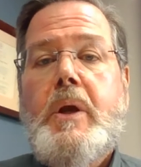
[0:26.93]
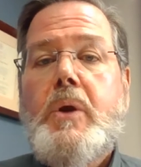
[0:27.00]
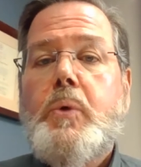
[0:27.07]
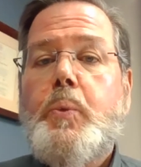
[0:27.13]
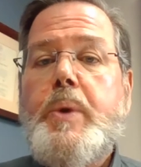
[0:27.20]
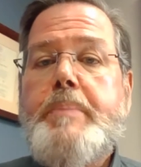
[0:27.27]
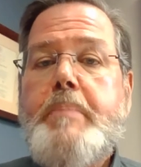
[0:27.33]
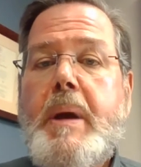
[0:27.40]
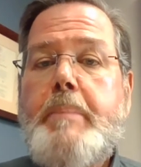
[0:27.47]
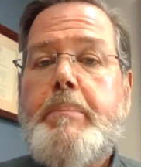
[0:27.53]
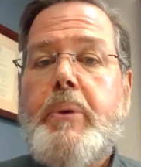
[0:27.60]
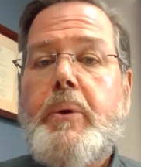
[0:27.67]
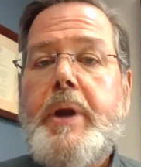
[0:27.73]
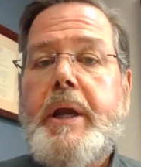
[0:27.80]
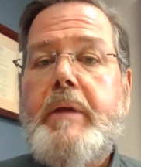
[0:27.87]

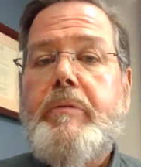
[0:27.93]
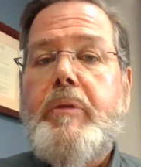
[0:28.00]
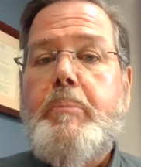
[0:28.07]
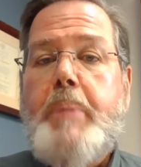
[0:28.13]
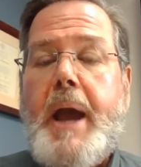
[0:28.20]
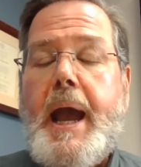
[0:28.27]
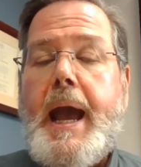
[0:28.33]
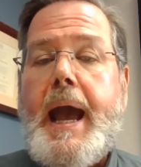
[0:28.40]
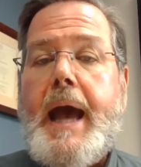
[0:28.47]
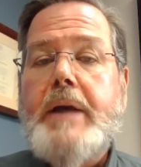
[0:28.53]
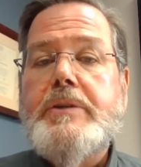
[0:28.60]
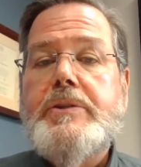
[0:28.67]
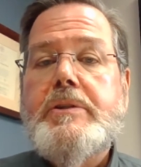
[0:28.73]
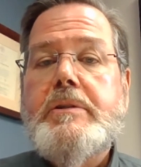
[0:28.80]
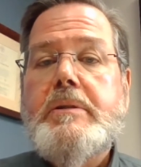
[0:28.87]
Remembering the
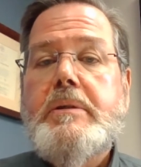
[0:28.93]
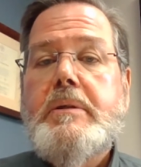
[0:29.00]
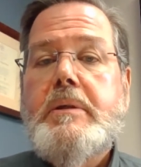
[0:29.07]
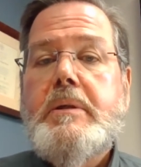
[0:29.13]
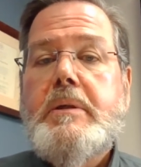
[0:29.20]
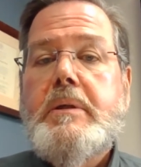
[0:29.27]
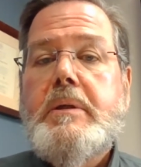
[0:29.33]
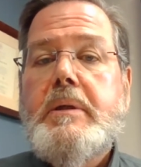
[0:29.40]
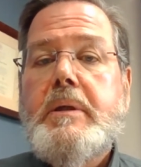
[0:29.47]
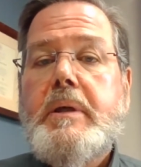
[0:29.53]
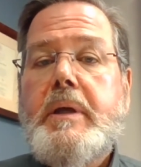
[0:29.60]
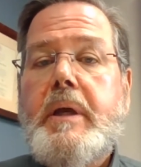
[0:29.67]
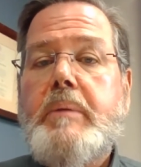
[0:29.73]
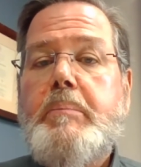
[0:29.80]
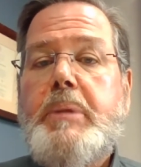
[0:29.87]
past
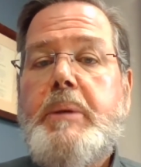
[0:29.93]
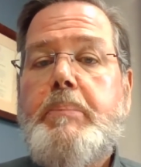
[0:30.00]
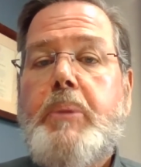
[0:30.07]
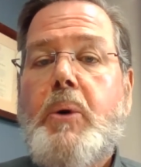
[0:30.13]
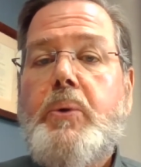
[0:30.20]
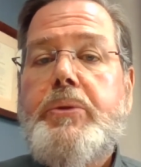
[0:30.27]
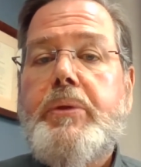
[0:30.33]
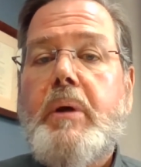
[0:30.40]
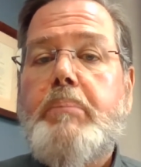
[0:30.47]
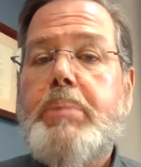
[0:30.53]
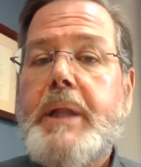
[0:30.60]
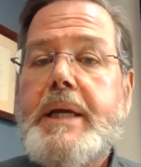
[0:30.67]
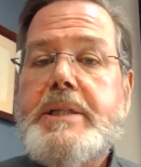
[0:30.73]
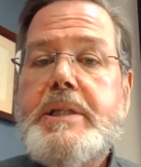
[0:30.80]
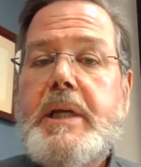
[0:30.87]
can be both a
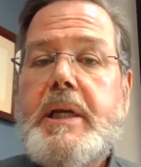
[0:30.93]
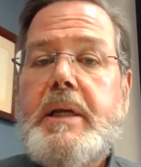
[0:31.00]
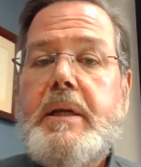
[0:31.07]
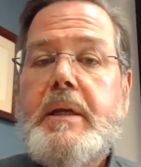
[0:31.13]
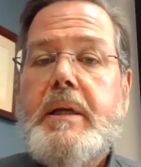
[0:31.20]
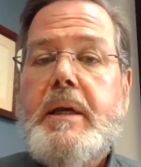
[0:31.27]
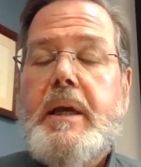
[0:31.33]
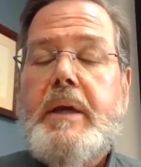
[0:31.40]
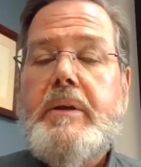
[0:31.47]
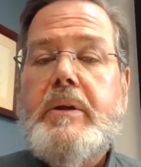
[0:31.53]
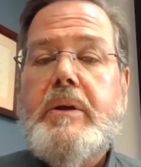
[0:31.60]
blessing and a